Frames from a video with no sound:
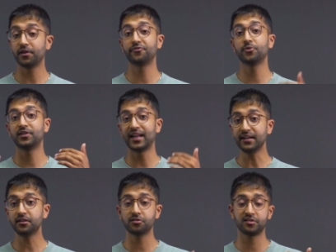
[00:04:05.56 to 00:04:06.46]
if you
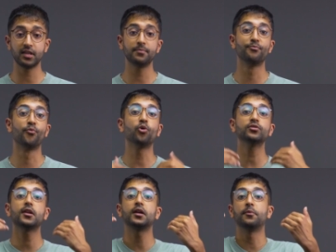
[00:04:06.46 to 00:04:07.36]
tend to see more
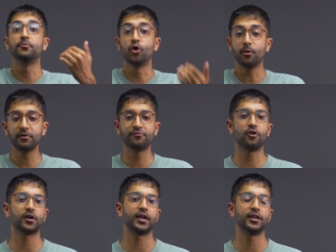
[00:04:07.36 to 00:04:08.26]
than abnormal
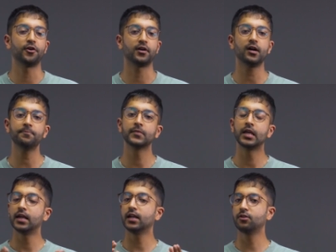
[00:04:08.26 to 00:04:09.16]
fogging in your car,
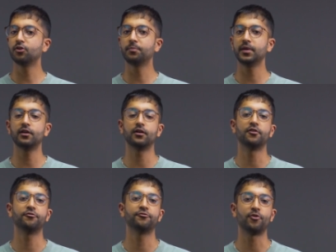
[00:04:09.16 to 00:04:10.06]
it could be a
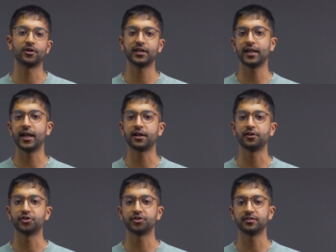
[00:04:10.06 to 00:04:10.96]
faulty air
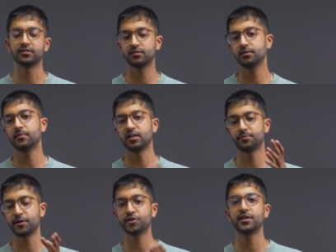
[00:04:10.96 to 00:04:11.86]
conditioning system,
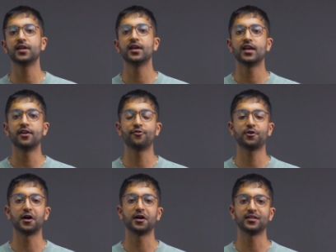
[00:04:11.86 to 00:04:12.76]
especially if your
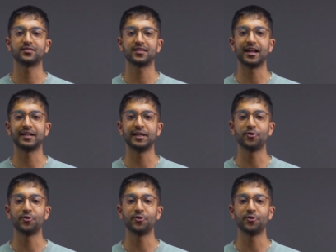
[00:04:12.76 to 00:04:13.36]
car is slightly